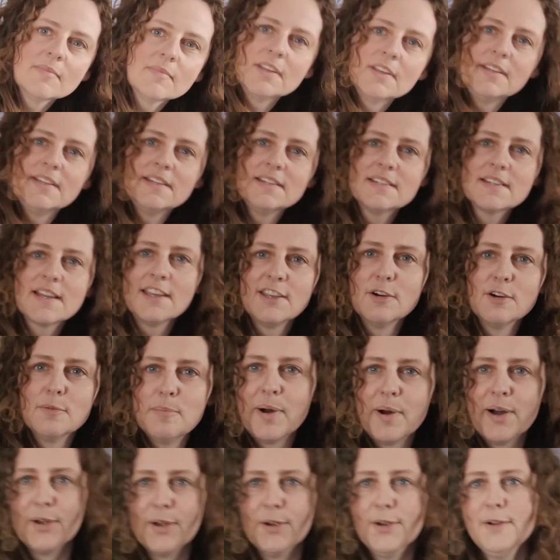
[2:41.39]
to get your
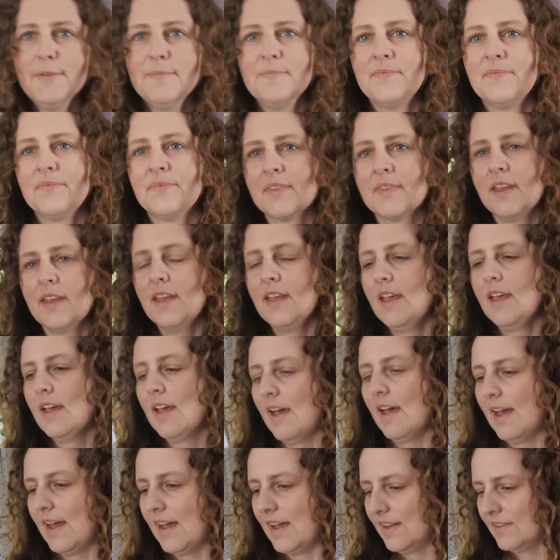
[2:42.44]
bow,
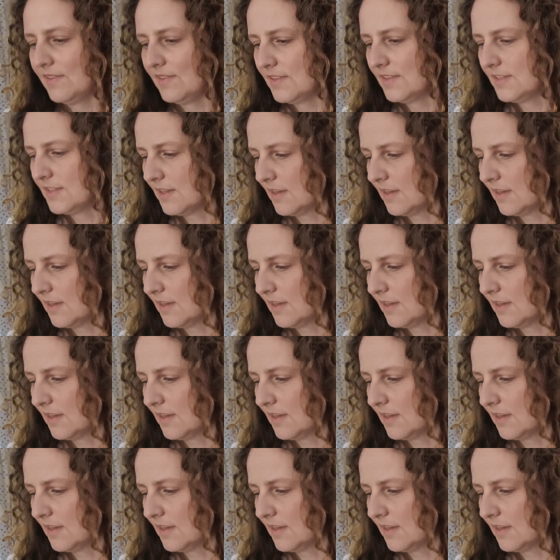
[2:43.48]
and